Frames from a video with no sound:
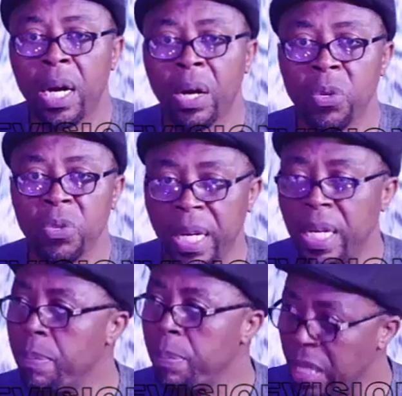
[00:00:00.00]

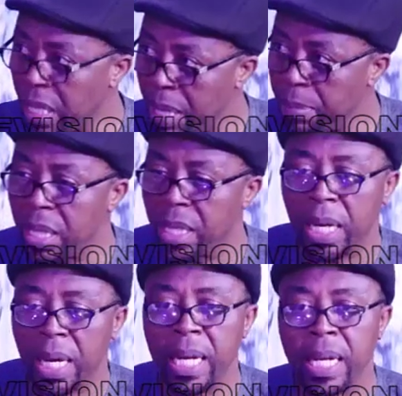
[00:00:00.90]
concerning a particular matter.
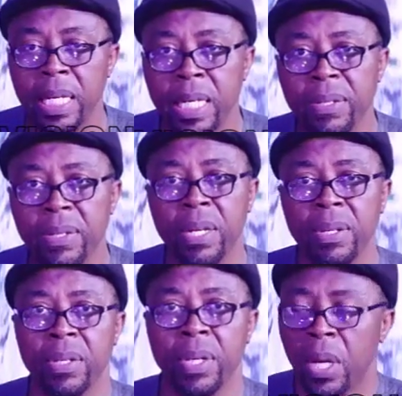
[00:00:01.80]
And in this
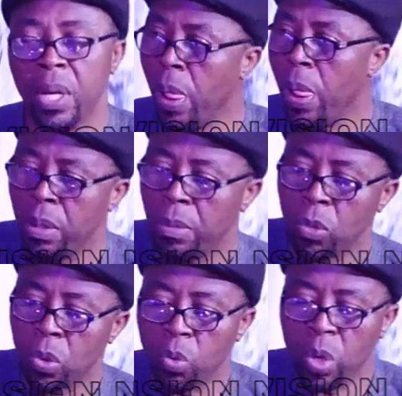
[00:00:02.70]
case,
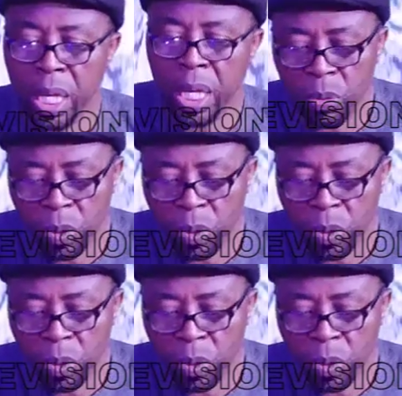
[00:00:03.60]
we